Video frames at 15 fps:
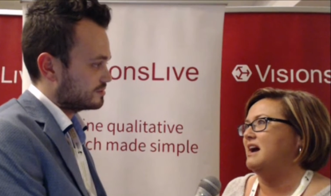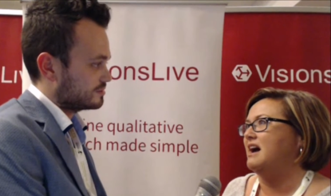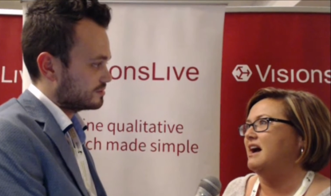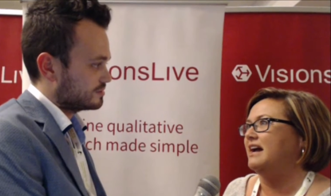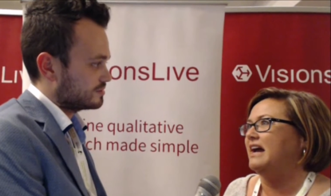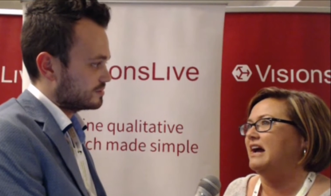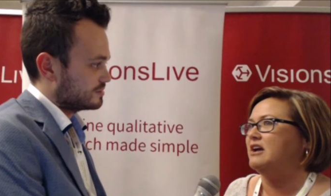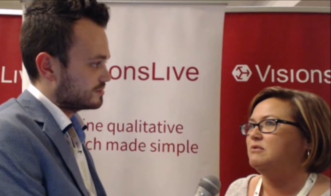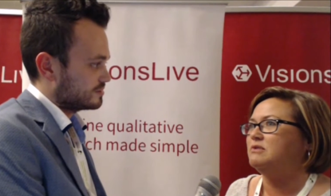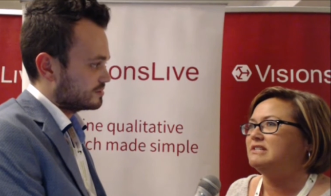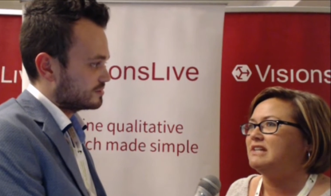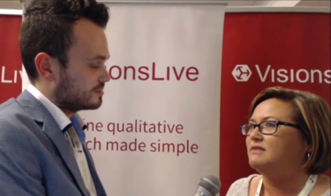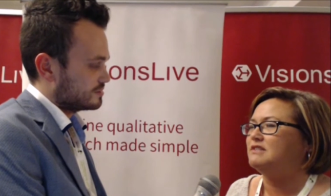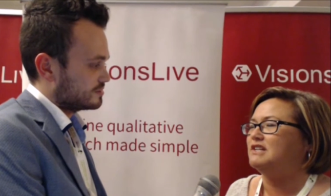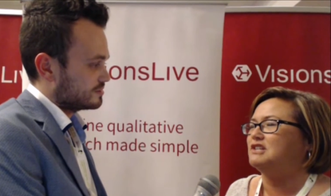Speaker 1: eye. I always have
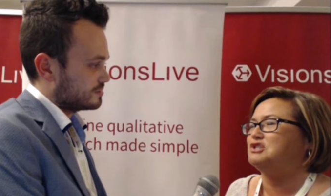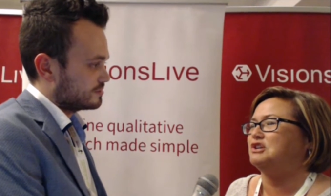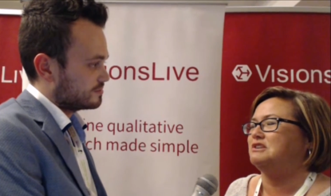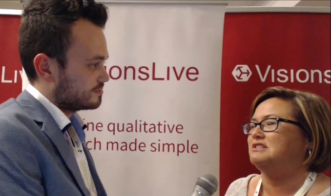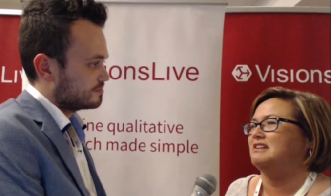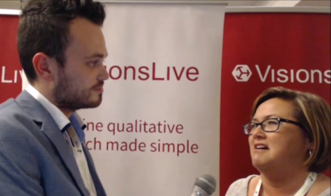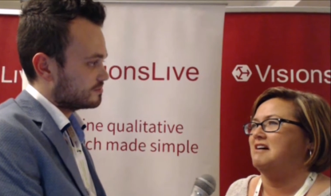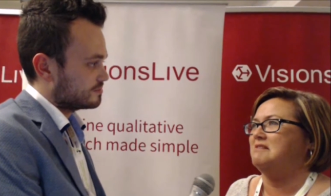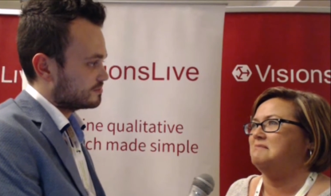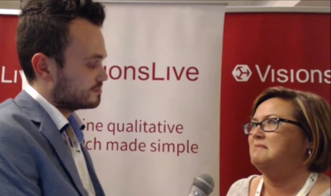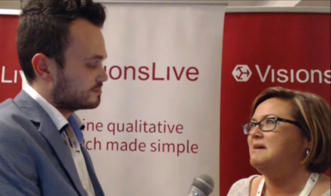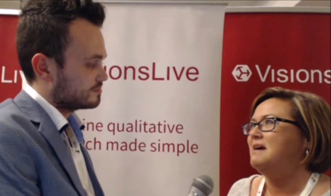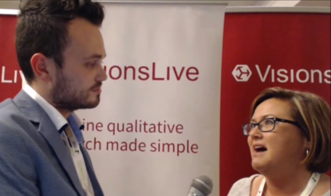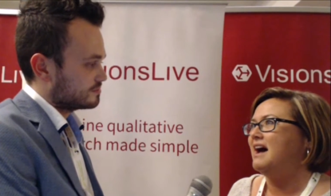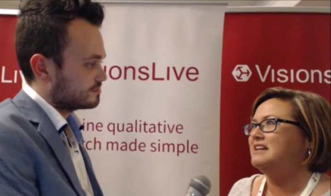such a good time.
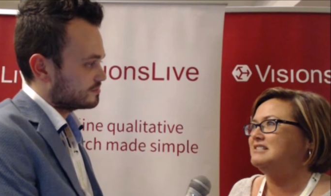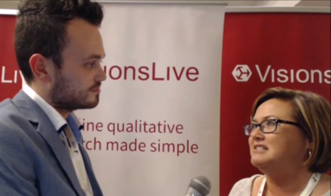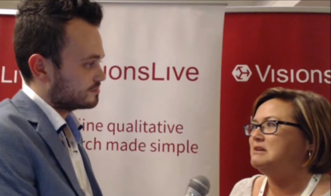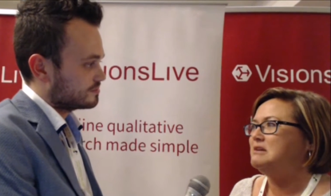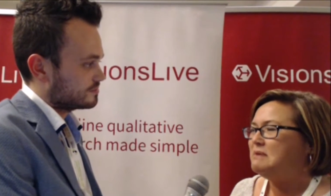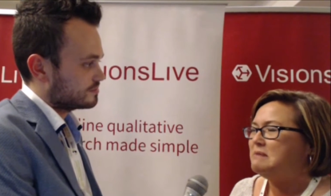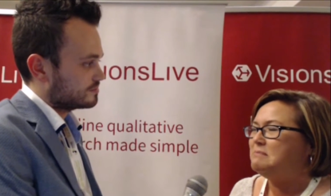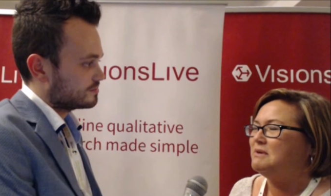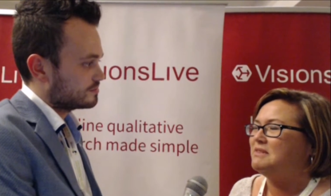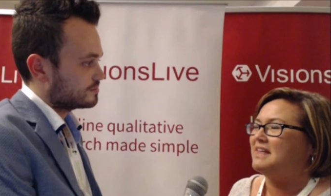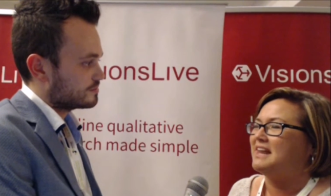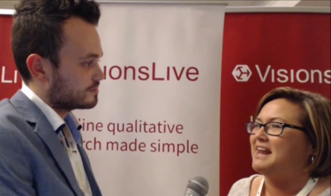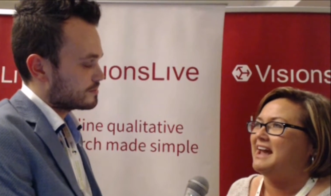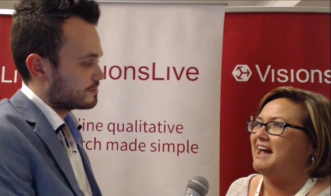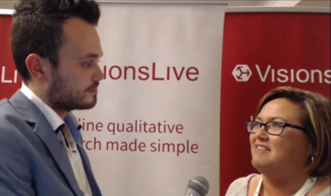I see people that I
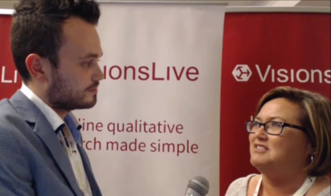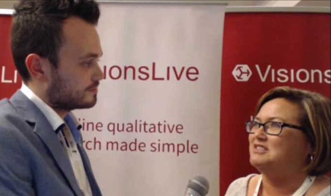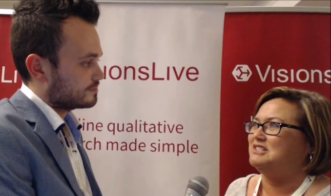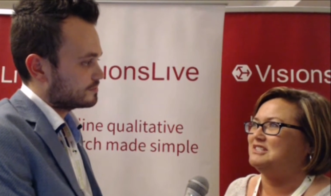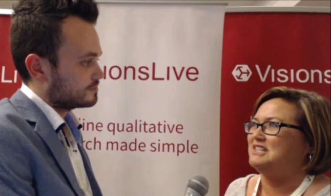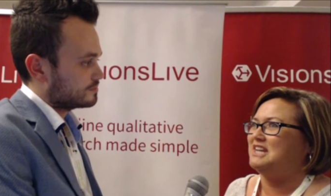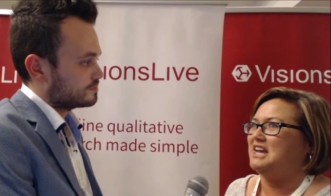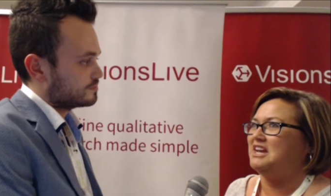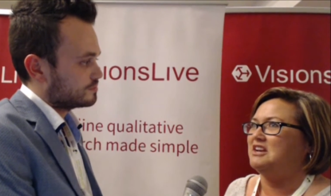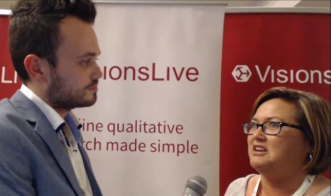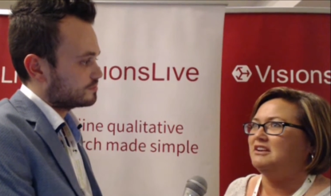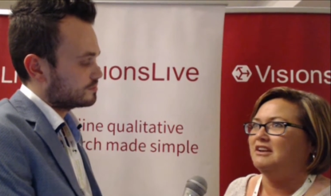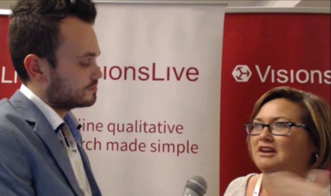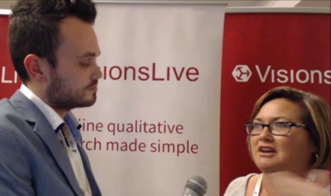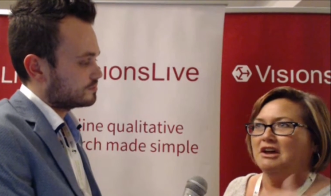haven't seen
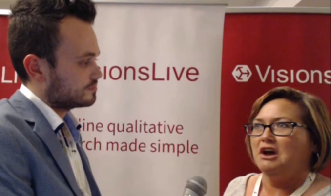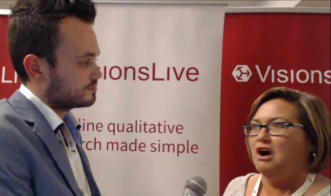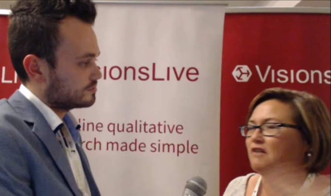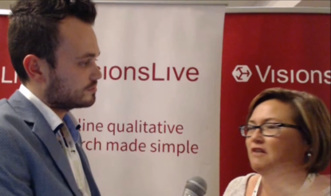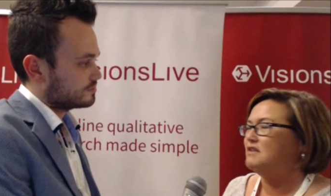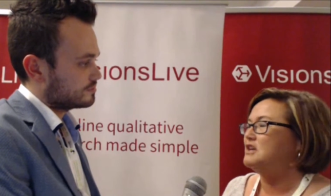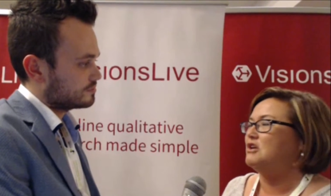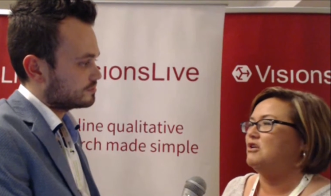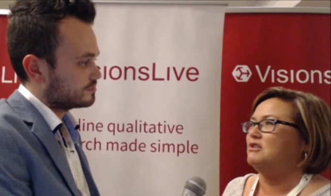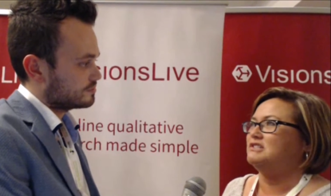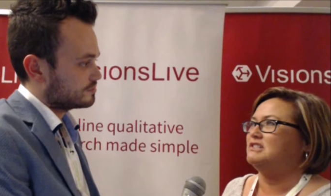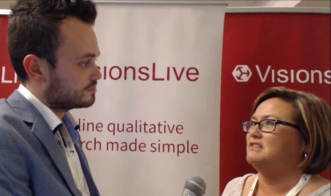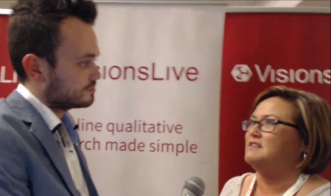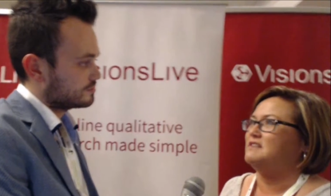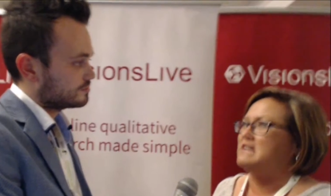over the course of
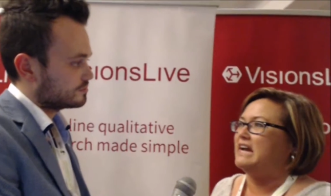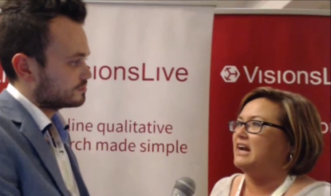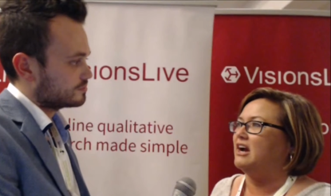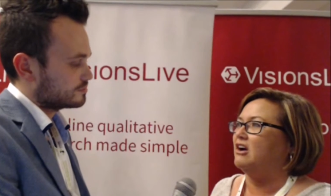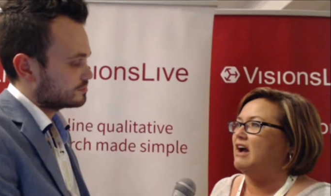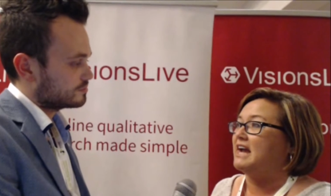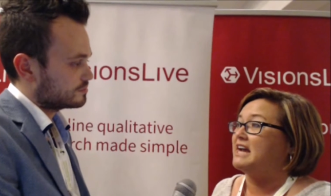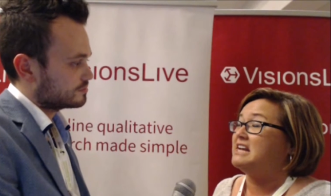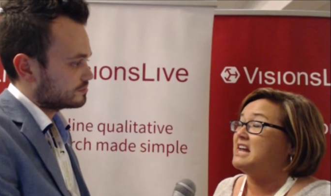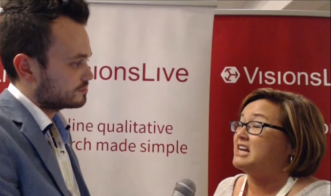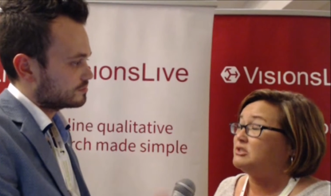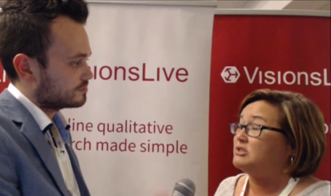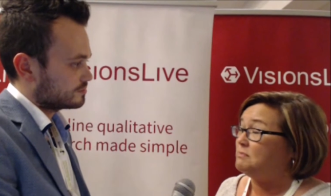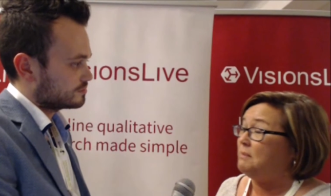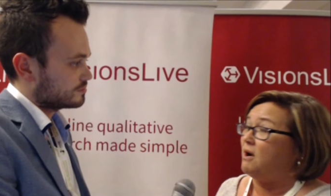the year. I connect
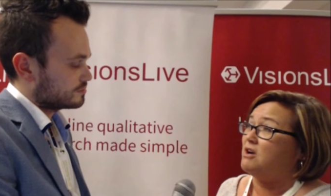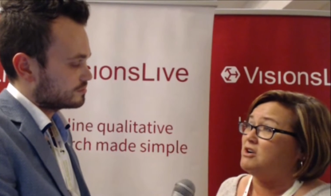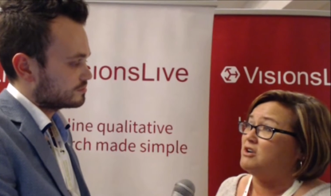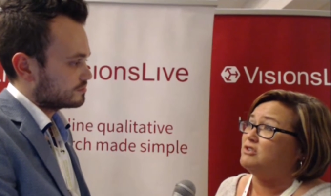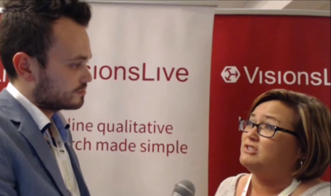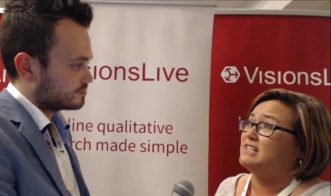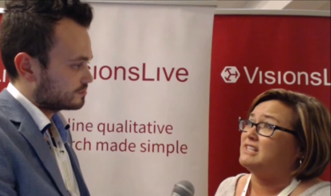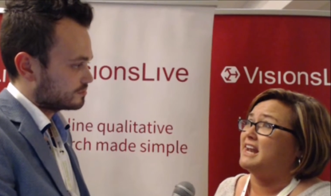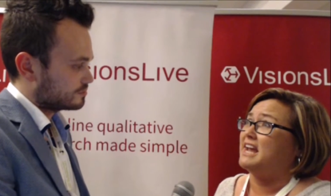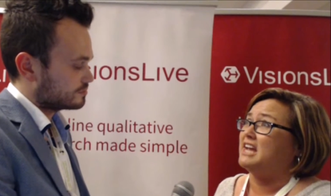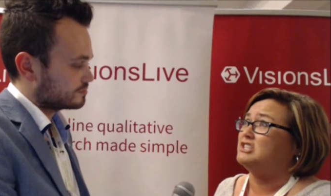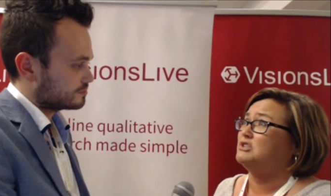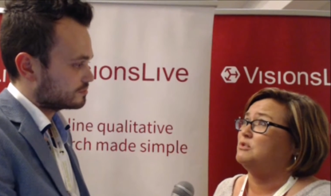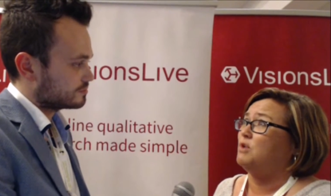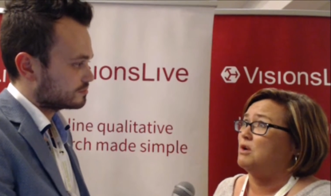with partners that I get to
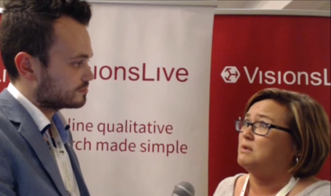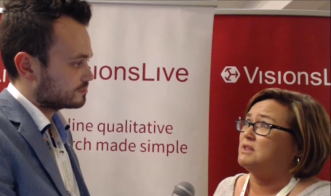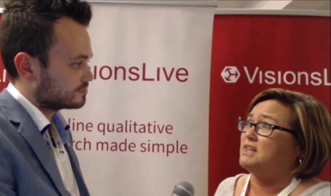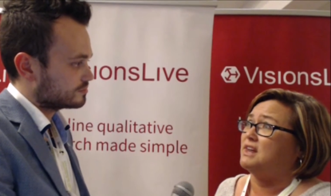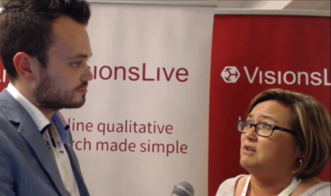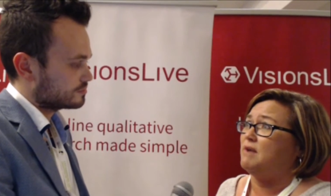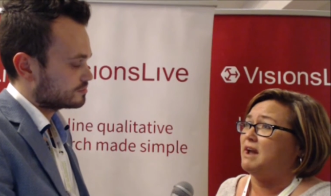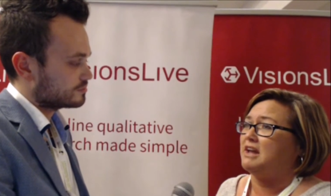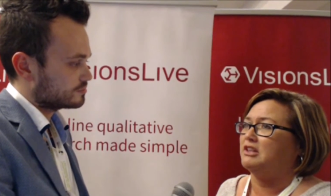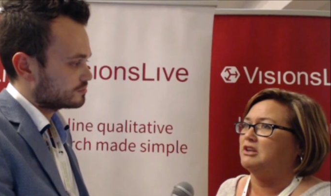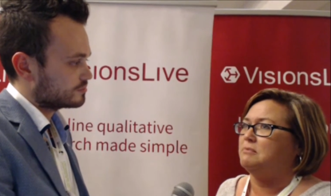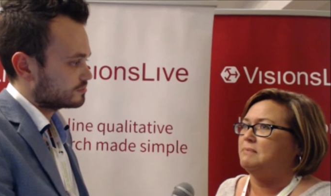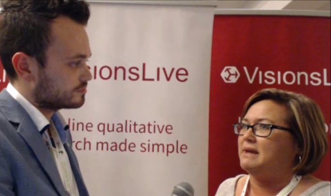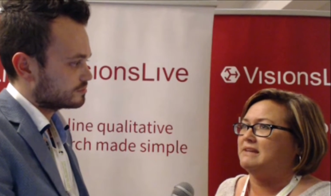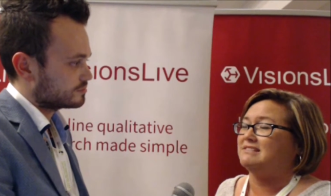work with on a regular
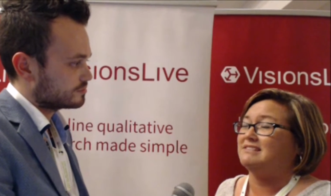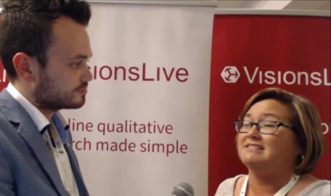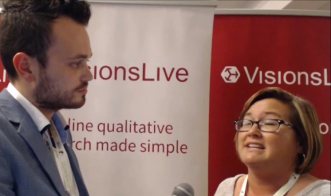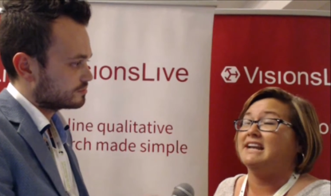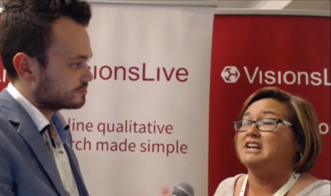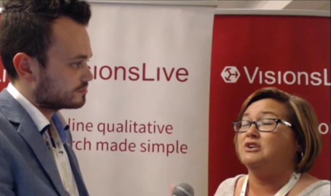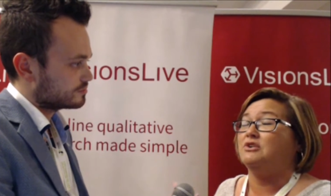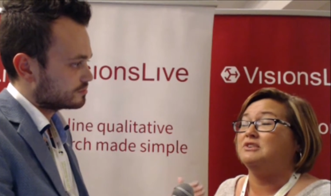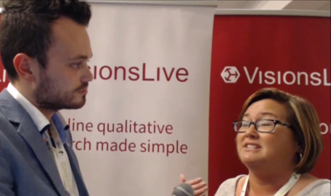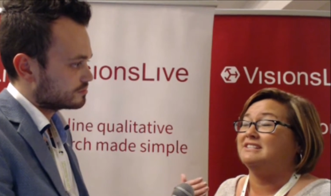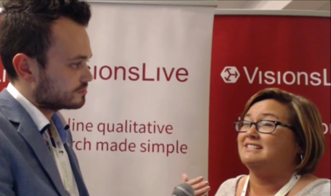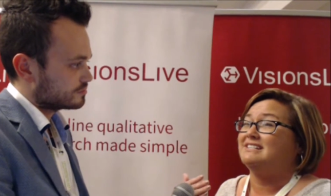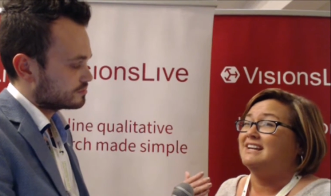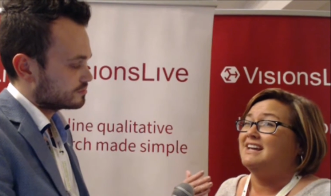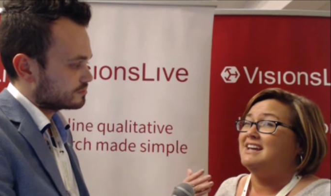basis and I don't
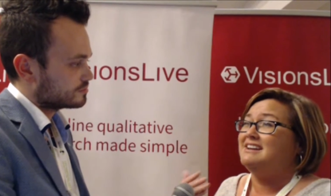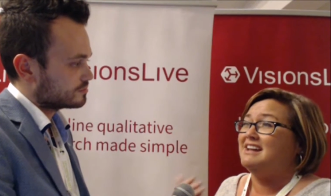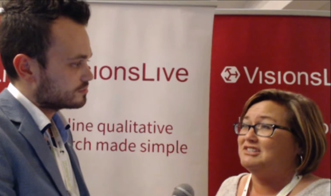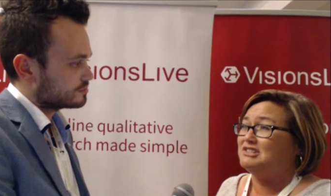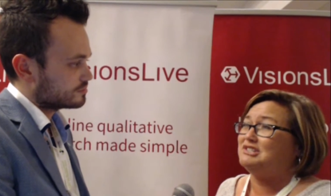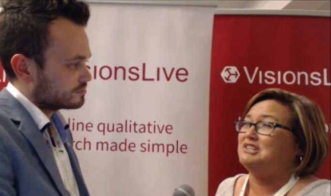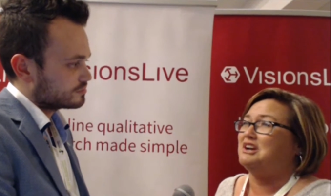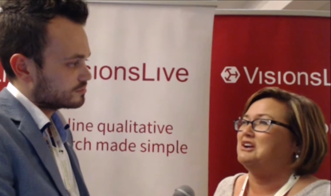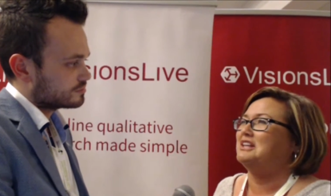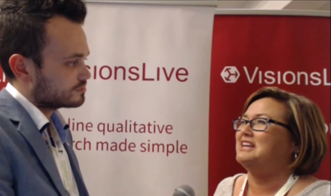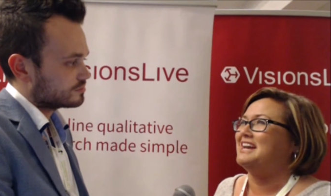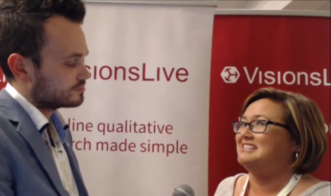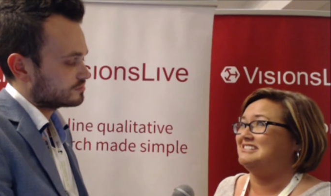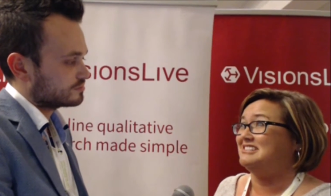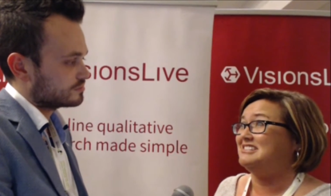necessarily
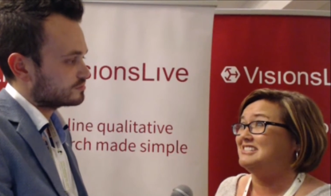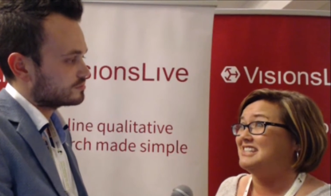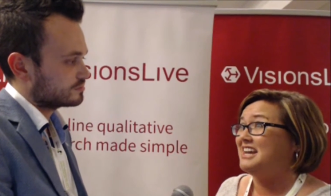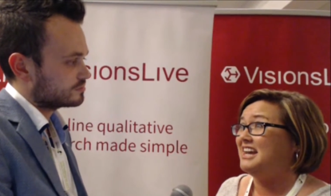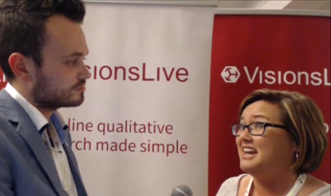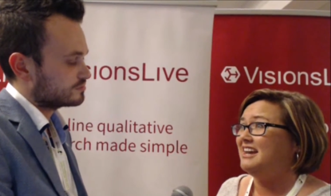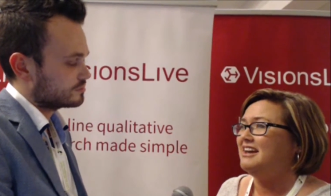get to see.